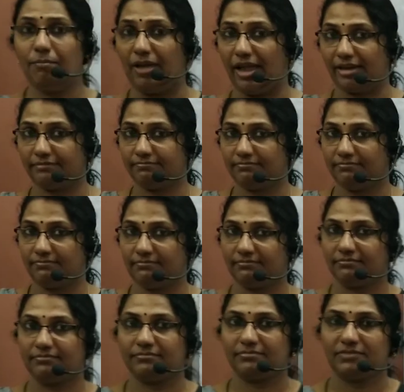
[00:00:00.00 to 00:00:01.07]
man.
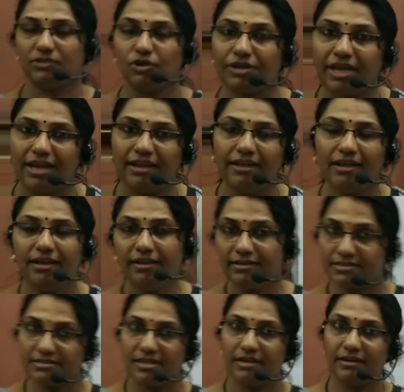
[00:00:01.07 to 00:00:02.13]
Okay, is
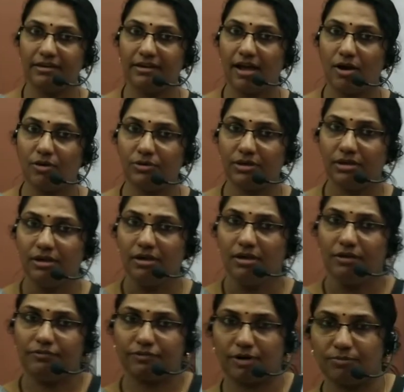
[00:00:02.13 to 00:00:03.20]
there any doubt?
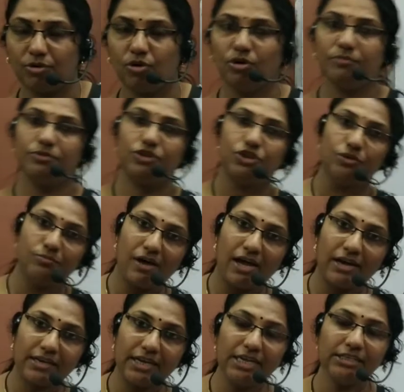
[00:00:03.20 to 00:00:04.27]
From home to
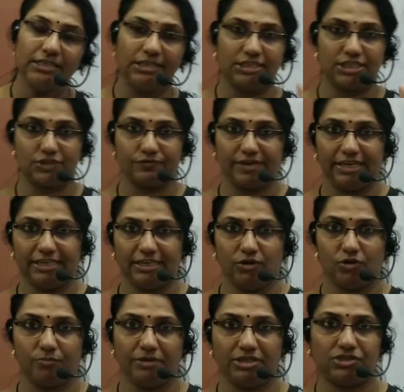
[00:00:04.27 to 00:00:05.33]
market, it is 5
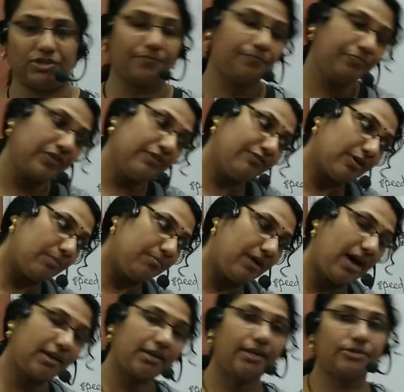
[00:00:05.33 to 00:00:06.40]
kilometer. From
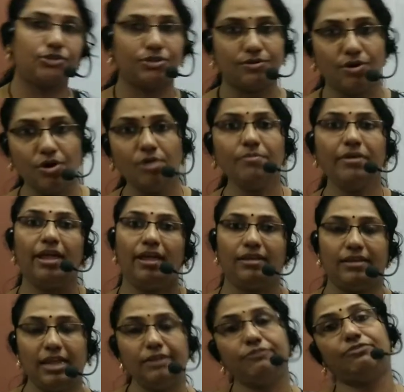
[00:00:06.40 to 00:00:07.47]
market to home,
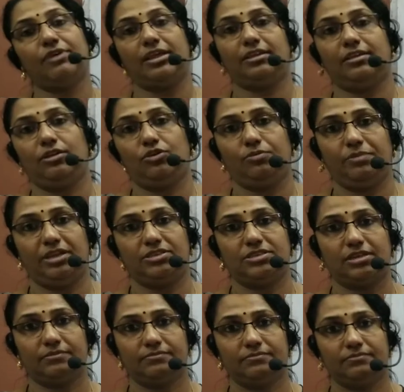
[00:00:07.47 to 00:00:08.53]
again 5 kilometer.
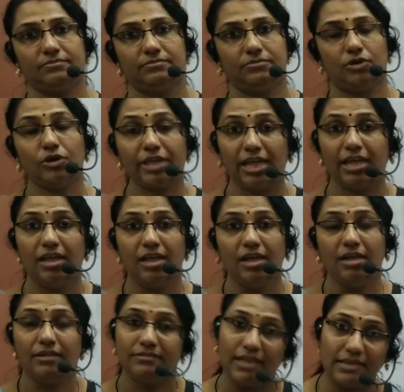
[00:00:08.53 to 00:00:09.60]
Okay,
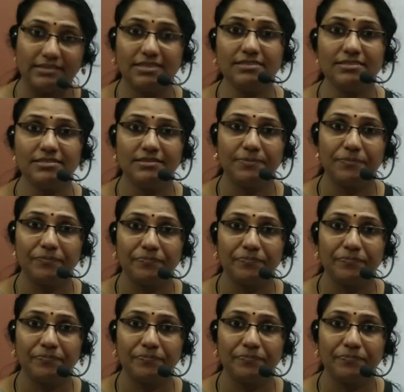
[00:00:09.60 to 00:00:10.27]
that is